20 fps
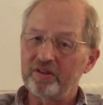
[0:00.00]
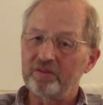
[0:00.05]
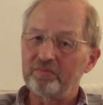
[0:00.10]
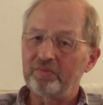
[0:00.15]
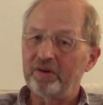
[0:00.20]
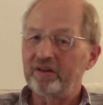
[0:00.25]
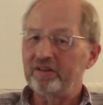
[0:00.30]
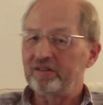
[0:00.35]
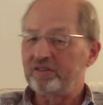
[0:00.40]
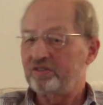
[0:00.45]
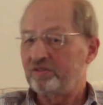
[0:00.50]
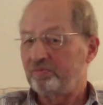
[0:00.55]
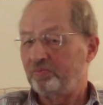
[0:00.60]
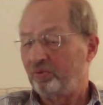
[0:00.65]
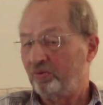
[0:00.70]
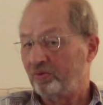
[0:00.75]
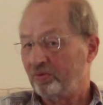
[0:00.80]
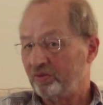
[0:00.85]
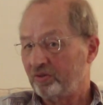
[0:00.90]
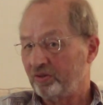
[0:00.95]
the Miners'
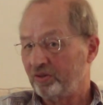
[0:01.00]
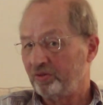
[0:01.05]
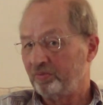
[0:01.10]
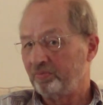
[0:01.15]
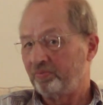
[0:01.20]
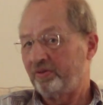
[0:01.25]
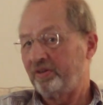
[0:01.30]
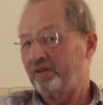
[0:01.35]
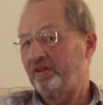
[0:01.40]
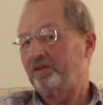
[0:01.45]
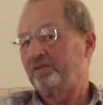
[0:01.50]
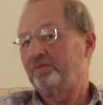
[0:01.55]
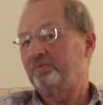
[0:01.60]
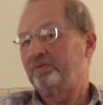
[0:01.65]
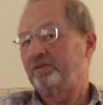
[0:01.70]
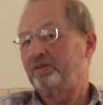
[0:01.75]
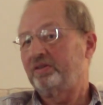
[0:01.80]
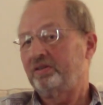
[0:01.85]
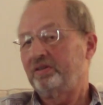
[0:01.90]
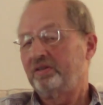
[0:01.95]
Support Group there
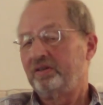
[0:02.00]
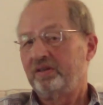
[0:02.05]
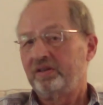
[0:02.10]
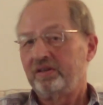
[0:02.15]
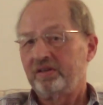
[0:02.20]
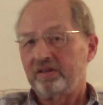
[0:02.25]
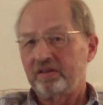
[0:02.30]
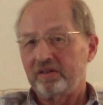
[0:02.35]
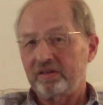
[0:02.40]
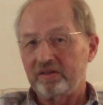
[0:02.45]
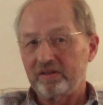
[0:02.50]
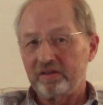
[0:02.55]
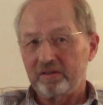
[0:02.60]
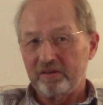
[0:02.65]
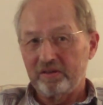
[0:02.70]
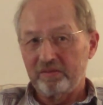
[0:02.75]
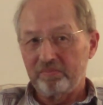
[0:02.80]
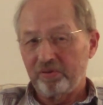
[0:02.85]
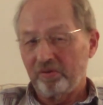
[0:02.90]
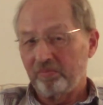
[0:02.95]
were
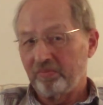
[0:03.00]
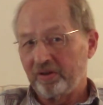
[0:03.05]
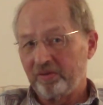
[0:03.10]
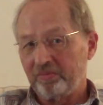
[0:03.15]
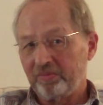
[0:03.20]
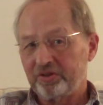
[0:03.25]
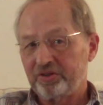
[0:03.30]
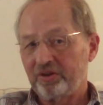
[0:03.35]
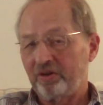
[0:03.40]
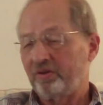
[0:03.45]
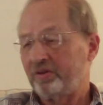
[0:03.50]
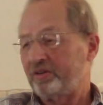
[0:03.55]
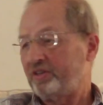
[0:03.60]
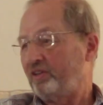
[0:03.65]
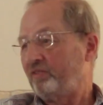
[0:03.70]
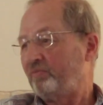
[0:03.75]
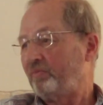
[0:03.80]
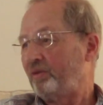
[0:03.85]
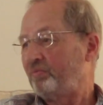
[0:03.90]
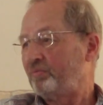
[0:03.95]
probably a majority
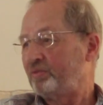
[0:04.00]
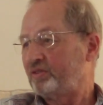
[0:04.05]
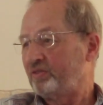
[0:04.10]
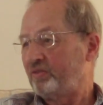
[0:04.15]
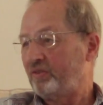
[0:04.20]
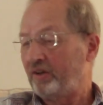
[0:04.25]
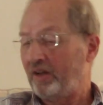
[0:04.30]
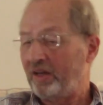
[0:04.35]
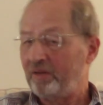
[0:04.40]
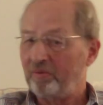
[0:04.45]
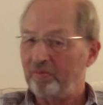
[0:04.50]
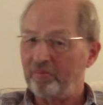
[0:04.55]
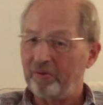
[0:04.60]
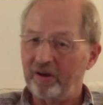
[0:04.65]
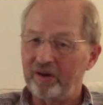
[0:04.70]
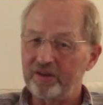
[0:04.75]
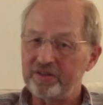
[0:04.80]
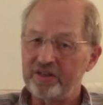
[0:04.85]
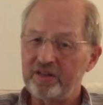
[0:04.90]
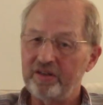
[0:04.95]
of members of the Labour
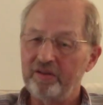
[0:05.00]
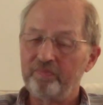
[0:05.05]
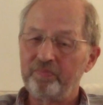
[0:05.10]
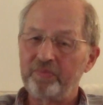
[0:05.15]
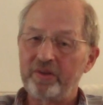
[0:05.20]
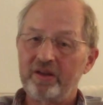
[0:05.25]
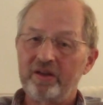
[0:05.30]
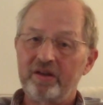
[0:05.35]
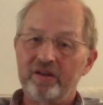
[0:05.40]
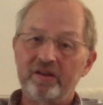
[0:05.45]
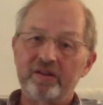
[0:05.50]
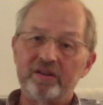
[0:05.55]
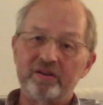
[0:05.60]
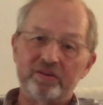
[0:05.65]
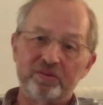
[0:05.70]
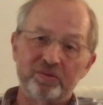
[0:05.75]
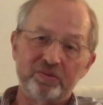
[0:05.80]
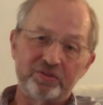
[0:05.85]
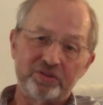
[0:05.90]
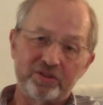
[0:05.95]
Party. There
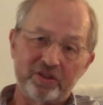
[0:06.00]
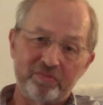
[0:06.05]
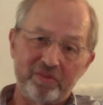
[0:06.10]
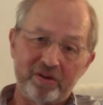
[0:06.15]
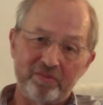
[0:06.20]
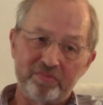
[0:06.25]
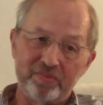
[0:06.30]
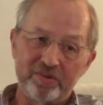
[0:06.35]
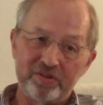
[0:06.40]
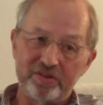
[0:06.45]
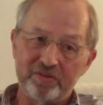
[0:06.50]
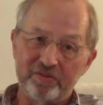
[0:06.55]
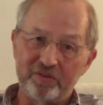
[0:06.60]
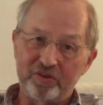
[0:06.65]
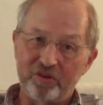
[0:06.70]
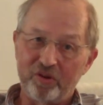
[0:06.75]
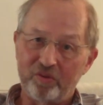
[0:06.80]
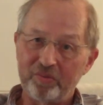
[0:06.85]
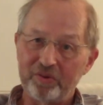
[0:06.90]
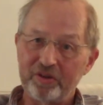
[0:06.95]
were also members of the
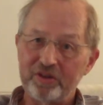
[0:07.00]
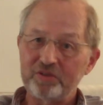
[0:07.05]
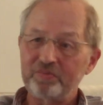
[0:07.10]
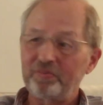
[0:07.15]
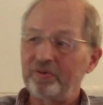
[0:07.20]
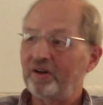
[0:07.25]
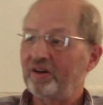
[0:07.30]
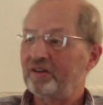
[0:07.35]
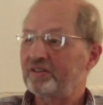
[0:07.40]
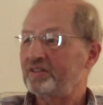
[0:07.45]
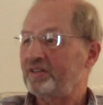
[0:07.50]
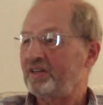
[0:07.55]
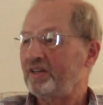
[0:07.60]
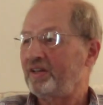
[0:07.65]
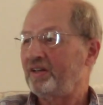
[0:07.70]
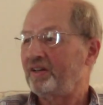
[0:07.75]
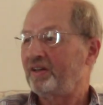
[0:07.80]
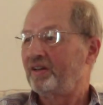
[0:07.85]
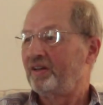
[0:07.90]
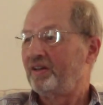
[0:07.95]
Communist
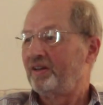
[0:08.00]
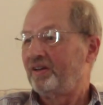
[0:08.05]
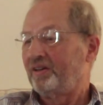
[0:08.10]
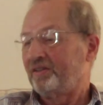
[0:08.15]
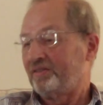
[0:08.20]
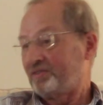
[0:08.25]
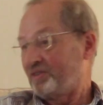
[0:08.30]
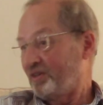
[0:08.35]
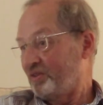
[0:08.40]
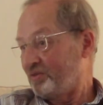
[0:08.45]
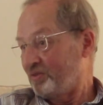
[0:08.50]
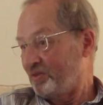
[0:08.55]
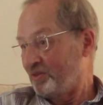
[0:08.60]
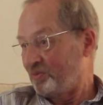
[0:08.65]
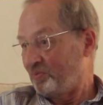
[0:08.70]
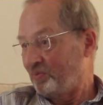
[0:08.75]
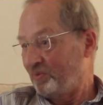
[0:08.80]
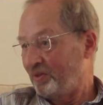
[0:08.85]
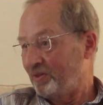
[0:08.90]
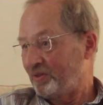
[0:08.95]
Party,
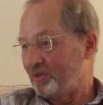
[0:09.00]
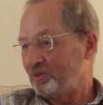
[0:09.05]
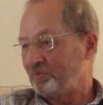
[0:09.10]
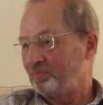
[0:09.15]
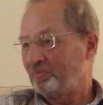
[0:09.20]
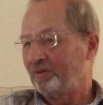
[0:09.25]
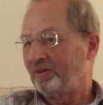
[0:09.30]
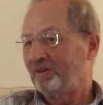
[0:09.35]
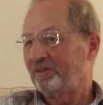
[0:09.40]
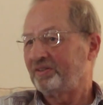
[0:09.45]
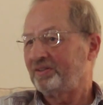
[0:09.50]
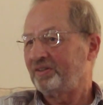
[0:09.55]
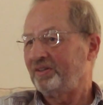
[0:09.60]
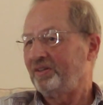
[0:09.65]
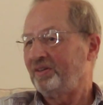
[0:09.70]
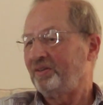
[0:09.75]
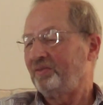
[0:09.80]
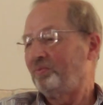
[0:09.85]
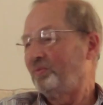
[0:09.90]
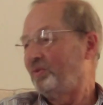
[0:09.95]
Socialist Workers'
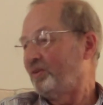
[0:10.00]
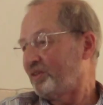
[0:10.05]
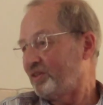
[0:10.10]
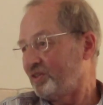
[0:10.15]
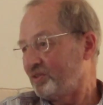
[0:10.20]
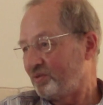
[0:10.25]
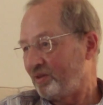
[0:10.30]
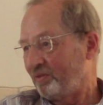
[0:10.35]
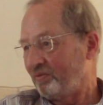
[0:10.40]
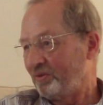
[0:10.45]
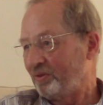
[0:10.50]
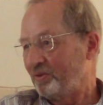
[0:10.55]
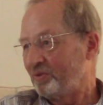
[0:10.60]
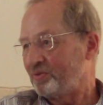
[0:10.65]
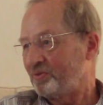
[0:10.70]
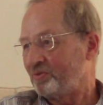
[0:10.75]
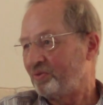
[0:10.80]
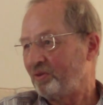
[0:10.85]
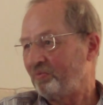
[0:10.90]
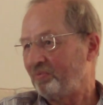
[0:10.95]
Party, Workers'
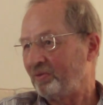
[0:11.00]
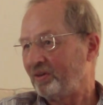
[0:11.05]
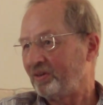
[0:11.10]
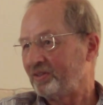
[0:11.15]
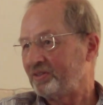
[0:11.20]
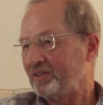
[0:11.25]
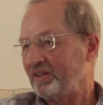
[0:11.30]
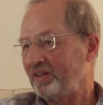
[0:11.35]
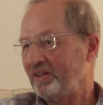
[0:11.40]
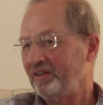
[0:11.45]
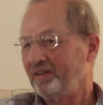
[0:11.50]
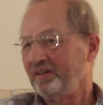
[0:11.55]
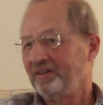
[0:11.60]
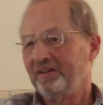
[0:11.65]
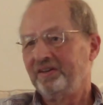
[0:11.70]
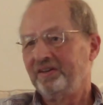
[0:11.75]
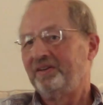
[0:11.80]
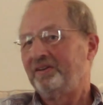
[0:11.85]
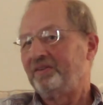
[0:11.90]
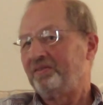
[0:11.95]
Revolutionary Party,
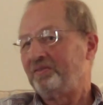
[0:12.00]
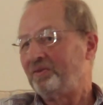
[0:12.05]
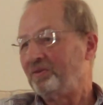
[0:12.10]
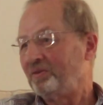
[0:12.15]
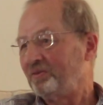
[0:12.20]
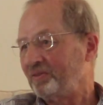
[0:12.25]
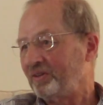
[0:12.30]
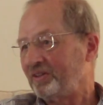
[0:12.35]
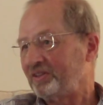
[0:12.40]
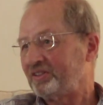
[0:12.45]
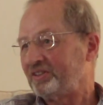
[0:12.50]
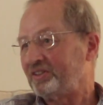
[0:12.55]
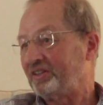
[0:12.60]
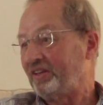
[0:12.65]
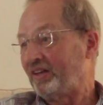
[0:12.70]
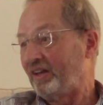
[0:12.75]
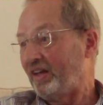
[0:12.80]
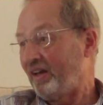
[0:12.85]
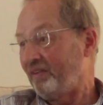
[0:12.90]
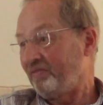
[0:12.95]
University
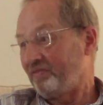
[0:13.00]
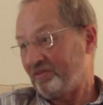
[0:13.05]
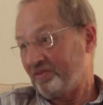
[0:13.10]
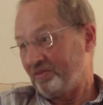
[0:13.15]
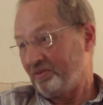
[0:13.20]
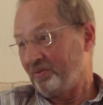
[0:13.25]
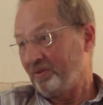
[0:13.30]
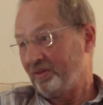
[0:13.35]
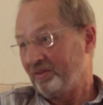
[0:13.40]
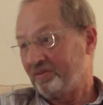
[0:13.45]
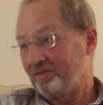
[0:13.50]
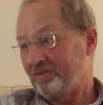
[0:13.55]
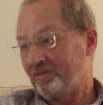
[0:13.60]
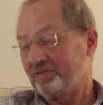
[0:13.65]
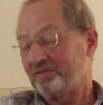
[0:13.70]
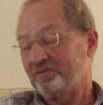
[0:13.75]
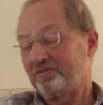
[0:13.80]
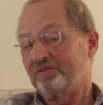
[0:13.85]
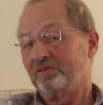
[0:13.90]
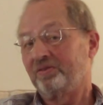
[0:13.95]
Left, quite a
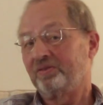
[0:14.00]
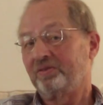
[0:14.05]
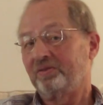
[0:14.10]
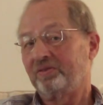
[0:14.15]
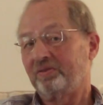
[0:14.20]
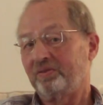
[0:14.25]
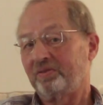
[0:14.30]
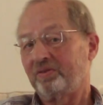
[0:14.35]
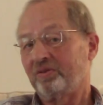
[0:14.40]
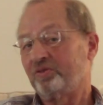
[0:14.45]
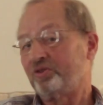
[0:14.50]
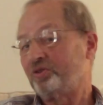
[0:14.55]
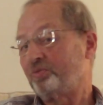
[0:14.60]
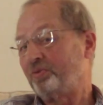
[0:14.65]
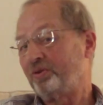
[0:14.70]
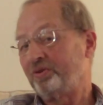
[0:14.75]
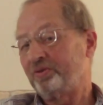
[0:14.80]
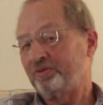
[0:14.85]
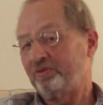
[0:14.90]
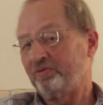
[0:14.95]
strong
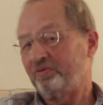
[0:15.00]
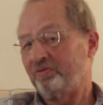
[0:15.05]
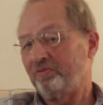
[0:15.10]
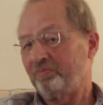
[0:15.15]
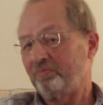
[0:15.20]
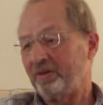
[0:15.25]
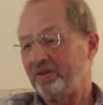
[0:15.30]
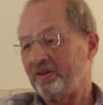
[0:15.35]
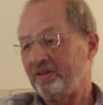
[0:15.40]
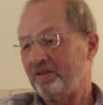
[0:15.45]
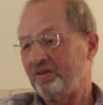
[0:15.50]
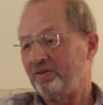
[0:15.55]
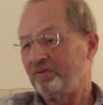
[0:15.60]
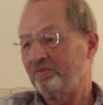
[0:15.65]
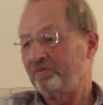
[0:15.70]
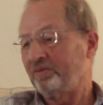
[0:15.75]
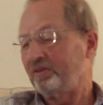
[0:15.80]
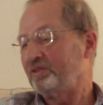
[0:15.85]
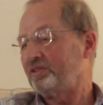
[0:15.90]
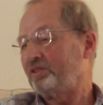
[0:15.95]
contribution from many
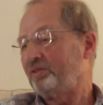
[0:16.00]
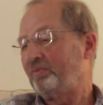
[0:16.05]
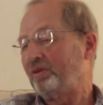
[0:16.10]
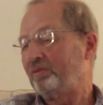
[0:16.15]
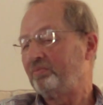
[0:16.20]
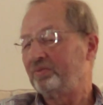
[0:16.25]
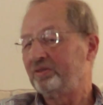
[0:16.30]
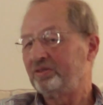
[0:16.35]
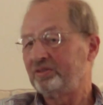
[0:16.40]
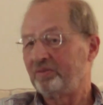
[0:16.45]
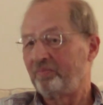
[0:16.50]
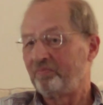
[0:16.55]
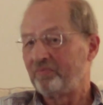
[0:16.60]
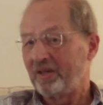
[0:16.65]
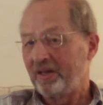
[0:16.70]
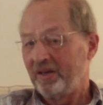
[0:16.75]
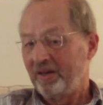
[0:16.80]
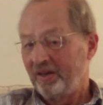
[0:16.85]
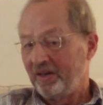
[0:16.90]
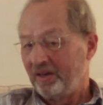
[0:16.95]
university members.
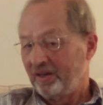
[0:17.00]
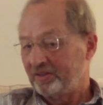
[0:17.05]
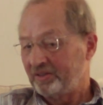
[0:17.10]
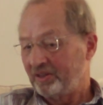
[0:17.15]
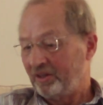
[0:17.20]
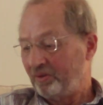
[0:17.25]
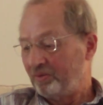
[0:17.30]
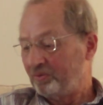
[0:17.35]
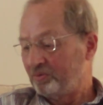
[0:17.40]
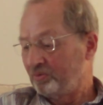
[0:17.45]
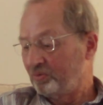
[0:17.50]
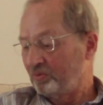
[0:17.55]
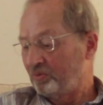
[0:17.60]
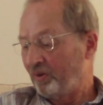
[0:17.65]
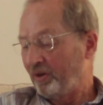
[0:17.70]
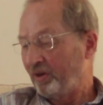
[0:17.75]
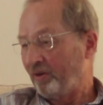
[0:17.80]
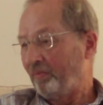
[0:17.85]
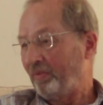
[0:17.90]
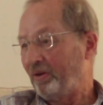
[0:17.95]
So it was all
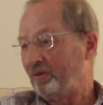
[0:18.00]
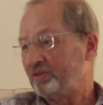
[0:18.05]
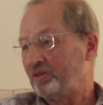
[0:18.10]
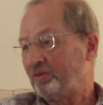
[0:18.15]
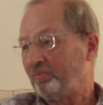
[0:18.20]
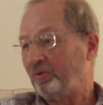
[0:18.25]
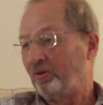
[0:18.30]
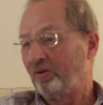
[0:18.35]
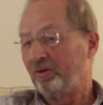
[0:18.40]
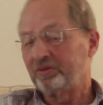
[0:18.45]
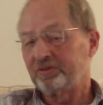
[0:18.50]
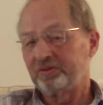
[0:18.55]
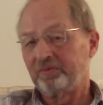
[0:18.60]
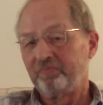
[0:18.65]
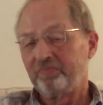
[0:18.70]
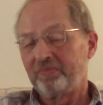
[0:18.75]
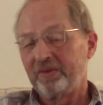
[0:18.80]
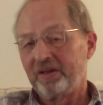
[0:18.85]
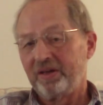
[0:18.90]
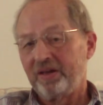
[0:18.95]
quite a melting pot,
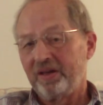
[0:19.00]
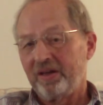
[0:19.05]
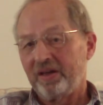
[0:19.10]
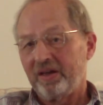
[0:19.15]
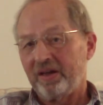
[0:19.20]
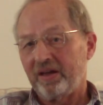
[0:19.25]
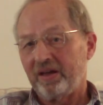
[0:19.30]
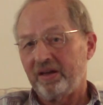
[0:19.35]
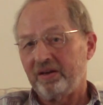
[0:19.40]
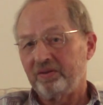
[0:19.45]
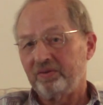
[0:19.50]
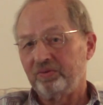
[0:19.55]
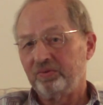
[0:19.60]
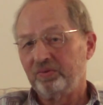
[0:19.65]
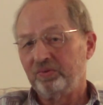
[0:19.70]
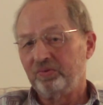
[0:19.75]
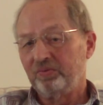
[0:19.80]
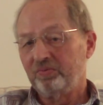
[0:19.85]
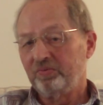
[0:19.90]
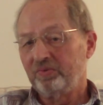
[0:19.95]
and
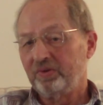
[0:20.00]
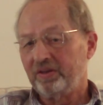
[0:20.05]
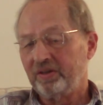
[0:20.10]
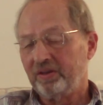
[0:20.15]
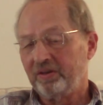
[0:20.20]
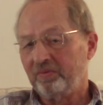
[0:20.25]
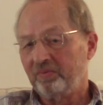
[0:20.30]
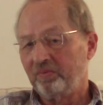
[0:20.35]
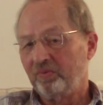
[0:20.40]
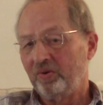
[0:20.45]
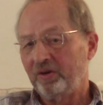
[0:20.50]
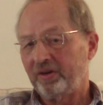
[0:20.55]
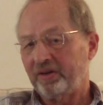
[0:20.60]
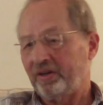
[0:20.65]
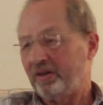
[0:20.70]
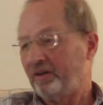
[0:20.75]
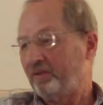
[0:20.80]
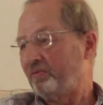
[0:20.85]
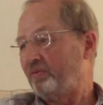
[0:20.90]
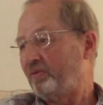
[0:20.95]
all really
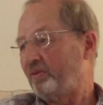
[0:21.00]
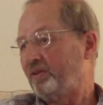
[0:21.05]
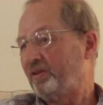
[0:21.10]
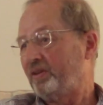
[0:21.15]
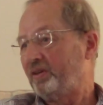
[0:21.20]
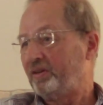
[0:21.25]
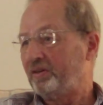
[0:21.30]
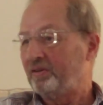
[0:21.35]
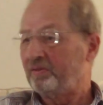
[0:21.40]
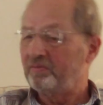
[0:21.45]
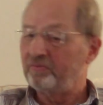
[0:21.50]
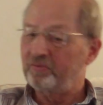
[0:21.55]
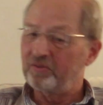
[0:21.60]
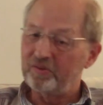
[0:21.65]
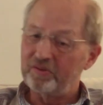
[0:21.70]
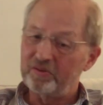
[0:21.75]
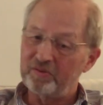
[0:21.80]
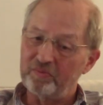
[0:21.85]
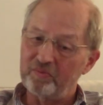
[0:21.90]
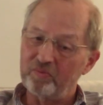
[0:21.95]
working for
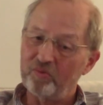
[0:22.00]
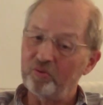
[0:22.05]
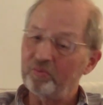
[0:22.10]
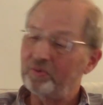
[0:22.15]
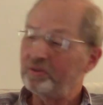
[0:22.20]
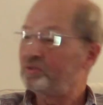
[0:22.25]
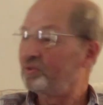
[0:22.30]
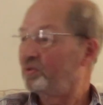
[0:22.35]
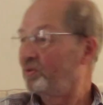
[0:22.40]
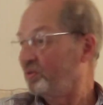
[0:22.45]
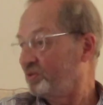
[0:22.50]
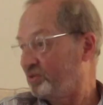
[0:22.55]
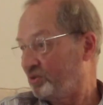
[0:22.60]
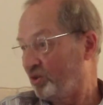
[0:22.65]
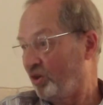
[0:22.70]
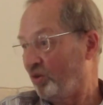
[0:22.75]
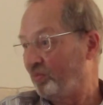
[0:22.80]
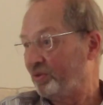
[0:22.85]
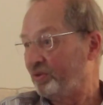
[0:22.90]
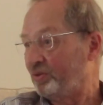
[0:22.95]
what we saw as the
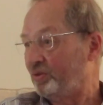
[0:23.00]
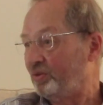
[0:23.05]
common